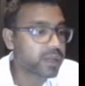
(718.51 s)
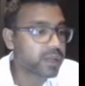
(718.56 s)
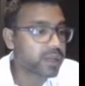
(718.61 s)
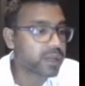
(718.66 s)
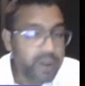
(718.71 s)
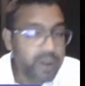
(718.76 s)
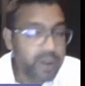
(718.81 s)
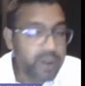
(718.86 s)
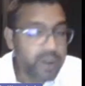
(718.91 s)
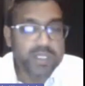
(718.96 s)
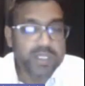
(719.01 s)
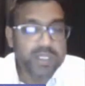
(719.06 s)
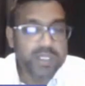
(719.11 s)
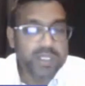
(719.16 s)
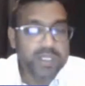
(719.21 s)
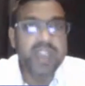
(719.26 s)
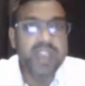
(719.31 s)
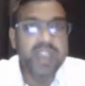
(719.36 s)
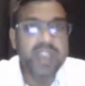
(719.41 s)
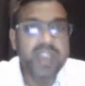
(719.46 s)
Controls
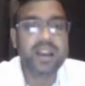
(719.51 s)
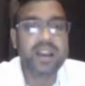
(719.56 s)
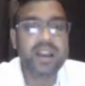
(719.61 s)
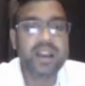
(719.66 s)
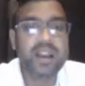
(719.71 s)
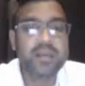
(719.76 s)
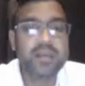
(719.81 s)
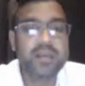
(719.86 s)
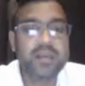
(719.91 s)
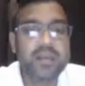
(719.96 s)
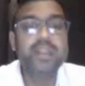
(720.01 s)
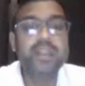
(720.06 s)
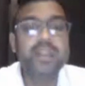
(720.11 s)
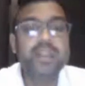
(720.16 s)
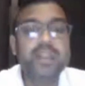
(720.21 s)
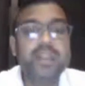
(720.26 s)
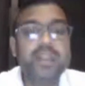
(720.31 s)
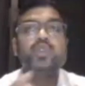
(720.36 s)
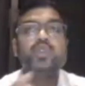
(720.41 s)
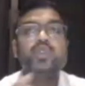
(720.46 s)
are there,
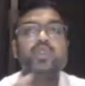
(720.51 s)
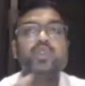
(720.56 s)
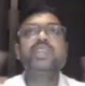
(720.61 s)
but those